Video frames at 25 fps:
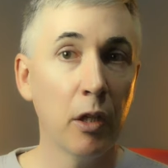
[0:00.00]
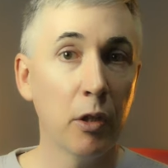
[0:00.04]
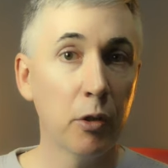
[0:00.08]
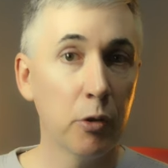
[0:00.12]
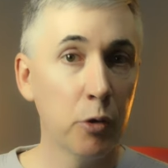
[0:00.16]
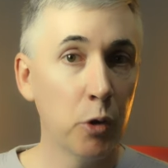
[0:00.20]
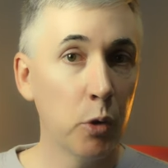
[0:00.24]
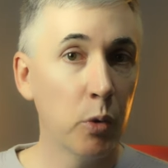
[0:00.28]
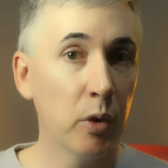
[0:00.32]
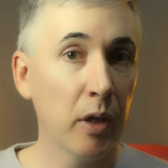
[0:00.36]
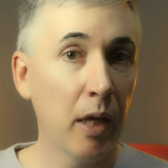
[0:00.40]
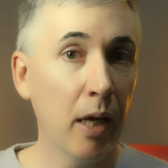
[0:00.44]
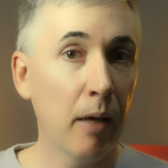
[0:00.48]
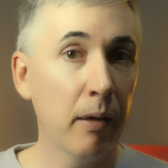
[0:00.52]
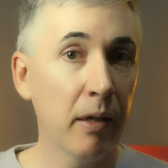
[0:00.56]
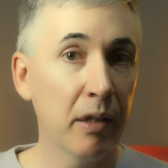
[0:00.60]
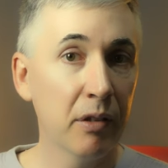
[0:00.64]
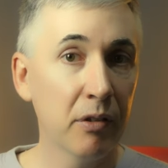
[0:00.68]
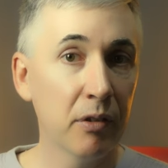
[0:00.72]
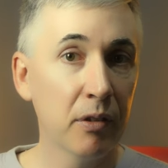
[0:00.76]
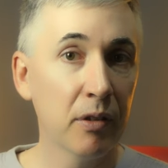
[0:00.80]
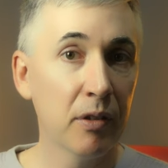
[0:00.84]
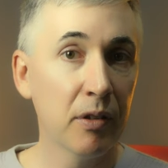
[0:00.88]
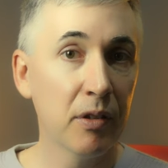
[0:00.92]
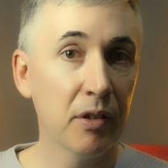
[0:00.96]
new
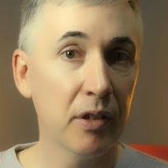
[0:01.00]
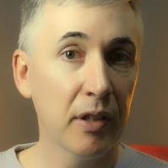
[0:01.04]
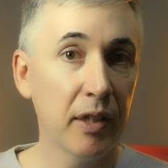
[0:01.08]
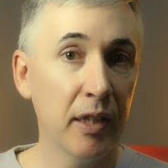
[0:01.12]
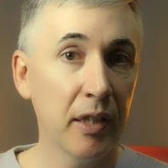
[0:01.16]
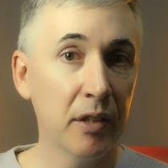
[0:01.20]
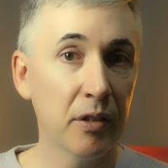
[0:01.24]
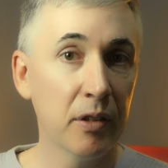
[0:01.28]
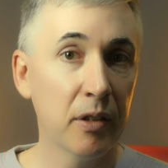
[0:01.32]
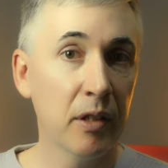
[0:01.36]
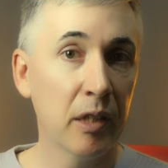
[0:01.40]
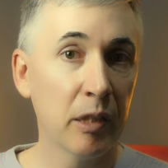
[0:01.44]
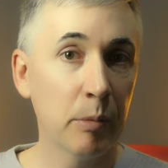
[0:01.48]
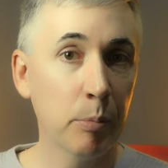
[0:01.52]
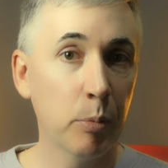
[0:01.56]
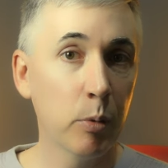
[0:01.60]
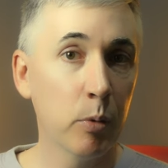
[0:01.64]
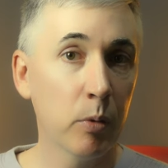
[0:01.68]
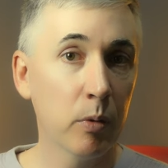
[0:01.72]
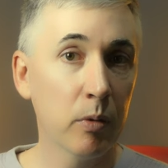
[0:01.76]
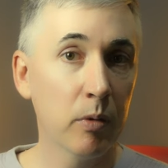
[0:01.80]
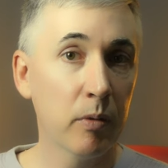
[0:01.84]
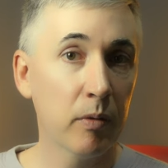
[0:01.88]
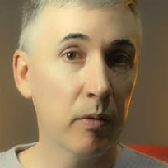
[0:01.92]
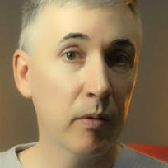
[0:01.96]
characters into this
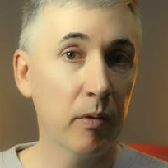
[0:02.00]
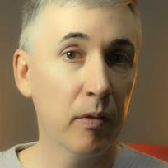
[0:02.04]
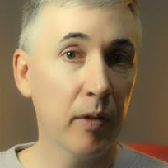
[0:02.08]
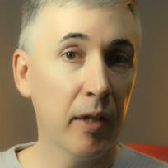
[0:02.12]
book,